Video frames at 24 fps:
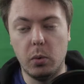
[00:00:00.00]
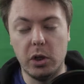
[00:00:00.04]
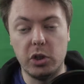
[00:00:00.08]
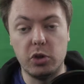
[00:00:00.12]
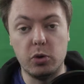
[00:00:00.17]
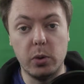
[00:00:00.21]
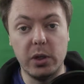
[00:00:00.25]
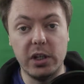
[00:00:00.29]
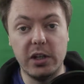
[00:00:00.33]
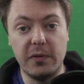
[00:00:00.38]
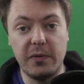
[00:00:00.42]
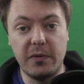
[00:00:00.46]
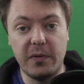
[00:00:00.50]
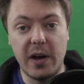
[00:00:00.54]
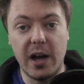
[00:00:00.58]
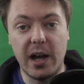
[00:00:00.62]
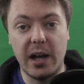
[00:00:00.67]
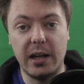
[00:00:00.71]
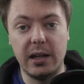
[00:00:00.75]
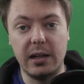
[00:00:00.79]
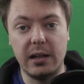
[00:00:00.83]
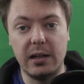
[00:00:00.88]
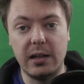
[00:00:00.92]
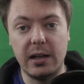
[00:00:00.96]
which we
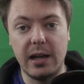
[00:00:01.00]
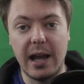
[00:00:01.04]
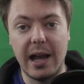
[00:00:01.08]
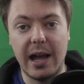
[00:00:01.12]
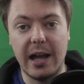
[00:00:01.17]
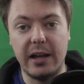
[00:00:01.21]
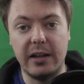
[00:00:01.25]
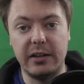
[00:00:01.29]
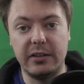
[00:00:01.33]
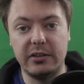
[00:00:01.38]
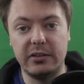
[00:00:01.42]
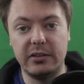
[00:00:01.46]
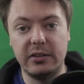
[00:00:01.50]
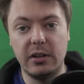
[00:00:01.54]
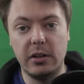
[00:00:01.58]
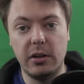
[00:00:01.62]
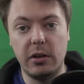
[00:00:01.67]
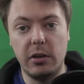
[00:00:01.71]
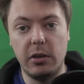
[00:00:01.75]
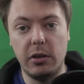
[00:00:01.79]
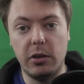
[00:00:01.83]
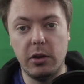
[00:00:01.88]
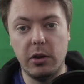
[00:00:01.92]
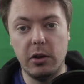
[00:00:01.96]
defined as
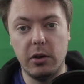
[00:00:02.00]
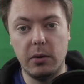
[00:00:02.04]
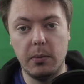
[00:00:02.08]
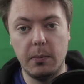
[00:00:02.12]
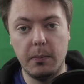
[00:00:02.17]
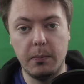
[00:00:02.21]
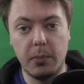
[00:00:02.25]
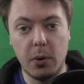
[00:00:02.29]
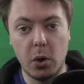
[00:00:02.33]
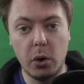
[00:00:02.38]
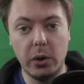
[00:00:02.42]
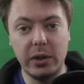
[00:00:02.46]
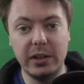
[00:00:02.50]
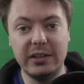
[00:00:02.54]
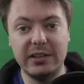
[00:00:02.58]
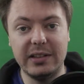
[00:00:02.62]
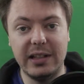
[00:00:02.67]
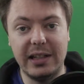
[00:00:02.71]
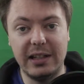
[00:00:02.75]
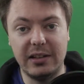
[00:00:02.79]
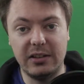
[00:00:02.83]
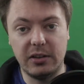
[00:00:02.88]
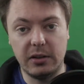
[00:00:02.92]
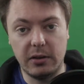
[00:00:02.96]
the point
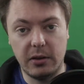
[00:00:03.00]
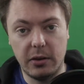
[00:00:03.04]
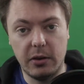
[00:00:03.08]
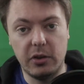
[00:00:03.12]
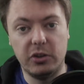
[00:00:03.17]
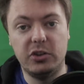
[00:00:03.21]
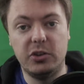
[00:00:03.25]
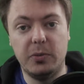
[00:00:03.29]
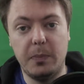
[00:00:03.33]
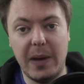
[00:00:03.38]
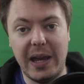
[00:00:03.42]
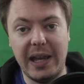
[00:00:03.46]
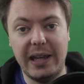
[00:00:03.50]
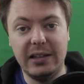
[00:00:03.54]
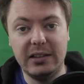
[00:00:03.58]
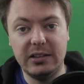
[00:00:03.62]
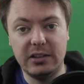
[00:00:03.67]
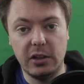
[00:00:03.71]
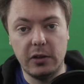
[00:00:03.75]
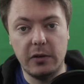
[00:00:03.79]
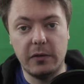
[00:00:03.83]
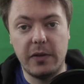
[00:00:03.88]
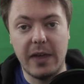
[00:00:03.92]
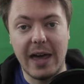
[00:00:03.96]
in the space
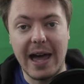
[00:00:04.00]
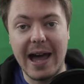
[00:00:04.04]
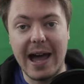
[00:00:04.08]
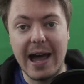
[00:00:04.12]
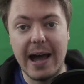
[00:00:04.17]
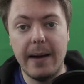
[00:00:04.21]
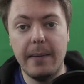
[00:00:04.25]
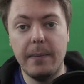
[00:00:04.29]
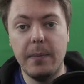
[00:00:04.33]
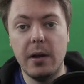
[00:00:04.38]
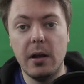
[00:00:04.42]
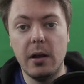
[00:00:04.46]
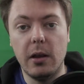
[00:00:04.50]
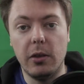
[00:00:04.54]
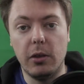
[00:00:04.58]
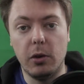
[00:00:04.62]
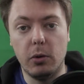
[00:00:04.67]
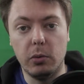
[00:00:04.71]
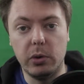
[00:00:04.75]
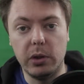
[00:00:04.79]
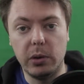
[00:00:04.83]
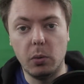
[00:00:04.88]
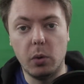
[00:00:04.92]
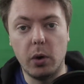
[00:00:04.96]
of the app that
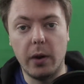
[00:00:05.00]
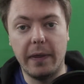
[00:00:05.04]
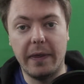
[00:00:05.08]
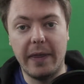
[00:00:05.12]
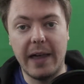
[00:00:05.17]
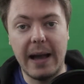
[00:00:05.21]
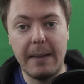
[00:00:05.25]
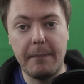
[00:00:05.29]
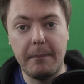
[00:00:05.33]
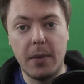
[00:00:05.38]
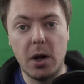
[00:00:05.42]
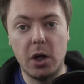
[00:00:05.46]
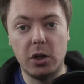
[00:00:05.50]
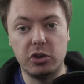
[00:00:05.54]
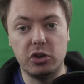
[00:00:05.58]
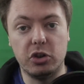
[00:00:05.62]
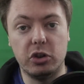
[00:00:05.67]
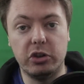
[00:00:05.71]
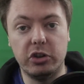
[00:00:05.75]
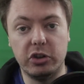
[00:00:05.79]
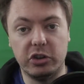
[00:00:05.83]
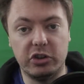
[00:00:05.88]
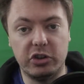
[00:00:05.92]
we want that module to